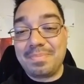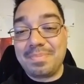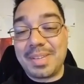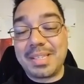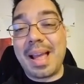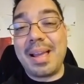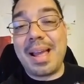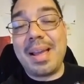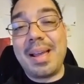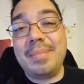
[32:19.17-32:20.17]
Because
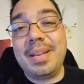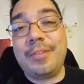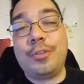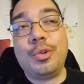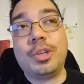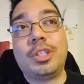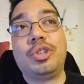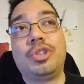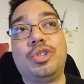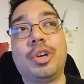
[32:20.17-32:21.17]
I mean, if you were to
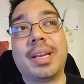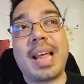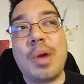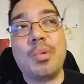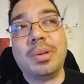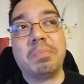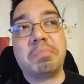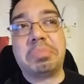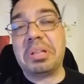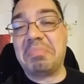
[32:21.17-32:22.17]
drink it, I wouldn't
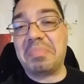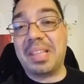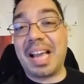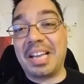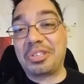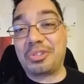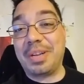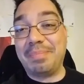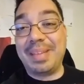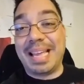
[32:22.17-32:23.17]
put the ice
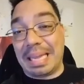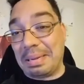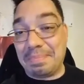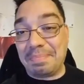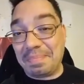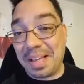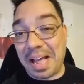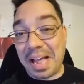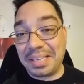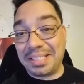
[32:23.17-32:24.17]
cream in the
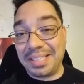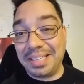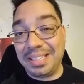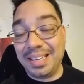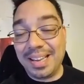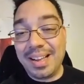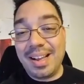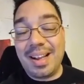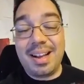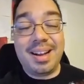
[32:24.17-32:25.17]
hot tea.
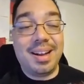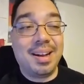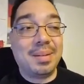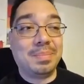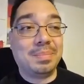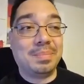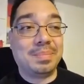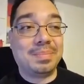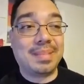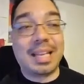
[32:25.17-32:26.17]

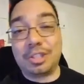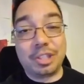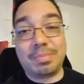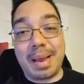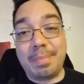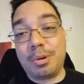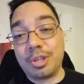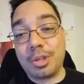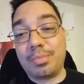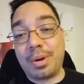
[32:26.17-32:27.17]
That's just my
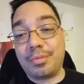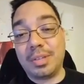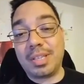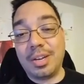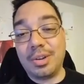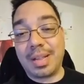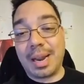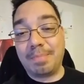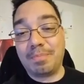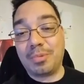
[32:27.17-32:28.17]
personal preference. I know that
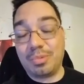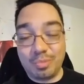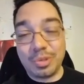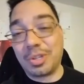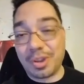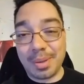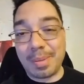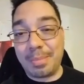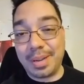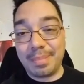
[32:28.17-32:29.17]
I was talking
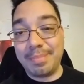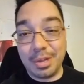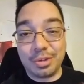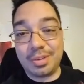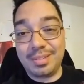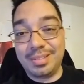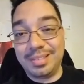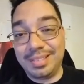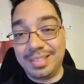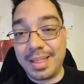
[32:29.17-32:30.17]
about putting milk
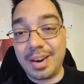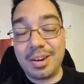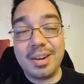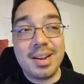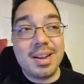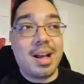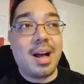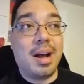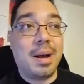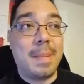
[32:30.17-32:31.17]
in there,
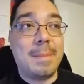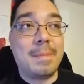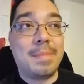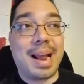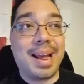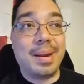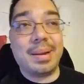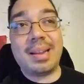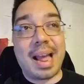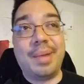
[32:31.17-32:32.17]
but
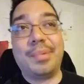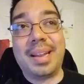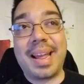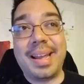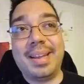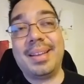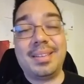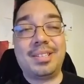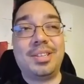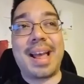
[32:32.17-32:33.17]
I would
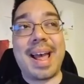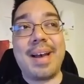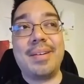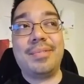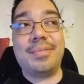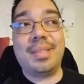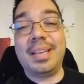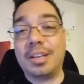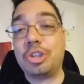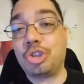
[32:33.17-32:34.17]
like to have
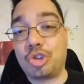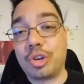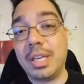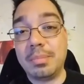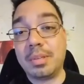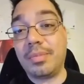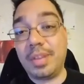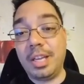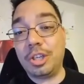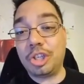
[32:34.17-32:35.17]
the extremes of
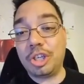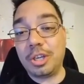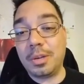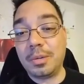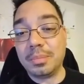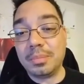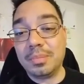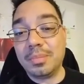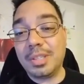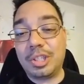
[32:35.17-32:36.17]
each.
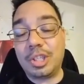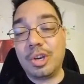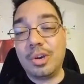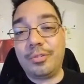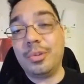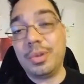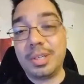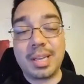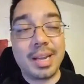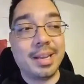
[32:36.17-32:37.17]
So if you were
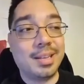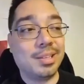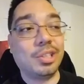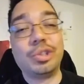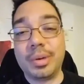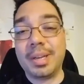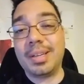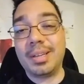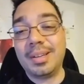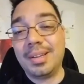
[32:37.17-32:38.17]
to like
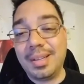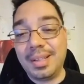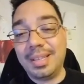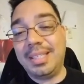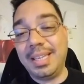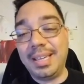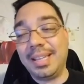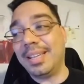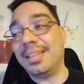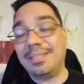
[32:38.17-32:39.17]
drink the tea
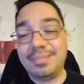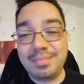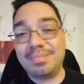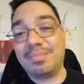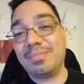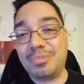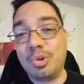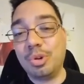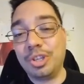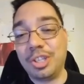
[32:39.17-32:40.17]
and then
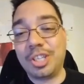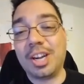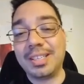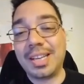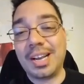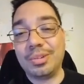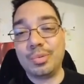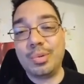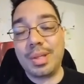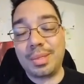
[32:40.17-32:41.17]
cool your tongue
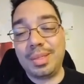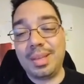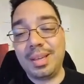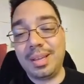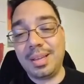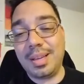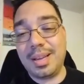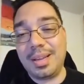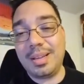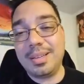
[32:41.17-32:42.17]
down with
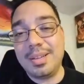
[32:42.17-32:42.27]
the